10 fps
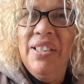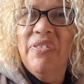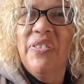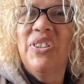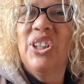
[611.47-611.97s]

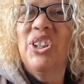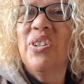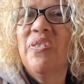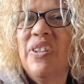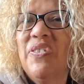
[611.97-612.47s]

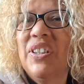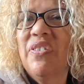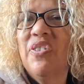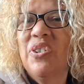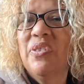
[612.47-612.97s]
52,
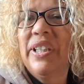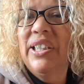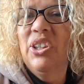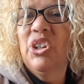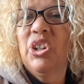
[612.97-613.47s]
54
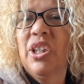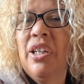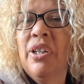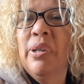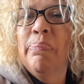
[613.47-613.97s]
inch
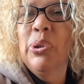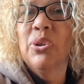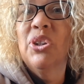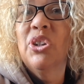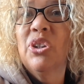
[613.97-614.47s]

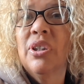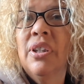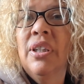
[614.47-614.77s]
bust.